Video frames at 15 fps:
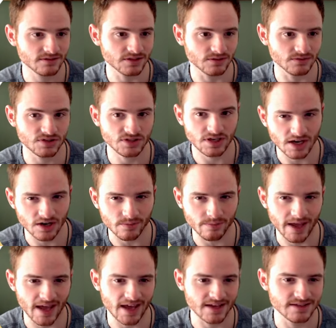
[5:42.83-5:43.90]
so chair
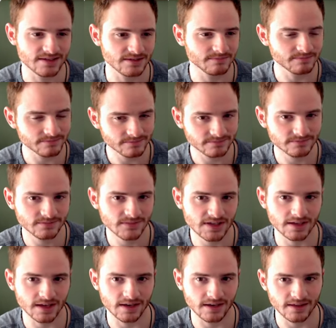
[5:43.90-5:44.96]
beds,
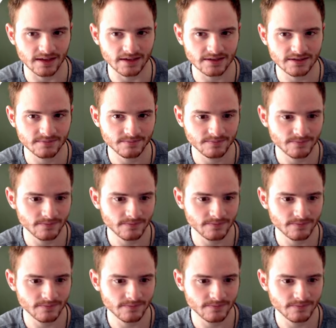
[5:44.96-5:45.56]
these kind of things,